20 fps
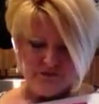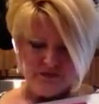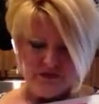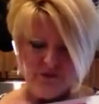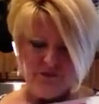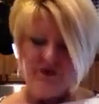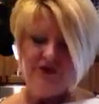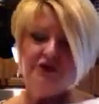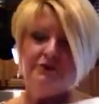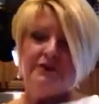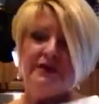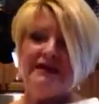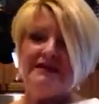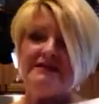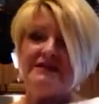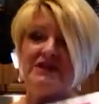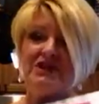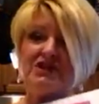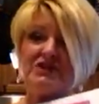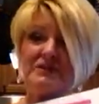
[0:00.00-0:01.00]
when you're
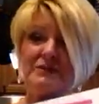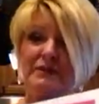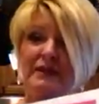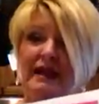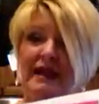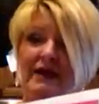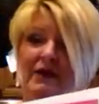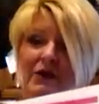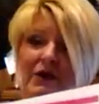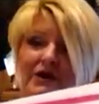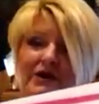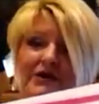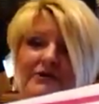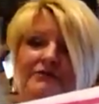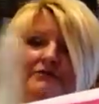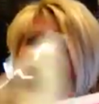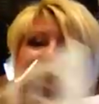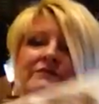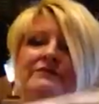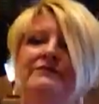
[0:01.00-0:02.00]
placing your supply order.
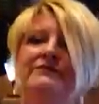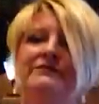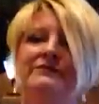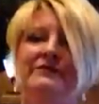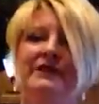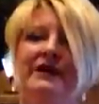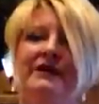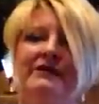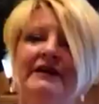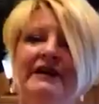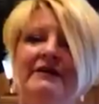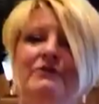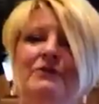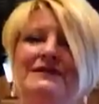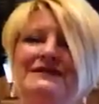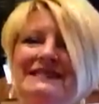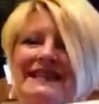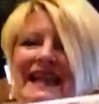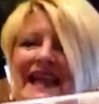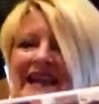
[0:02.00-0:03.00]
All right,
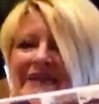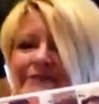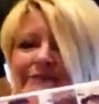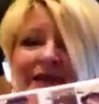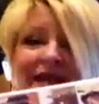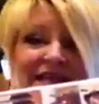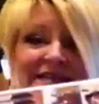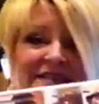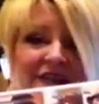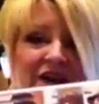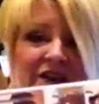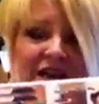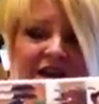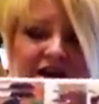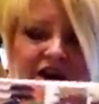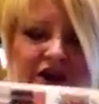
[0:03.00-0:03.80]
once again, it's all there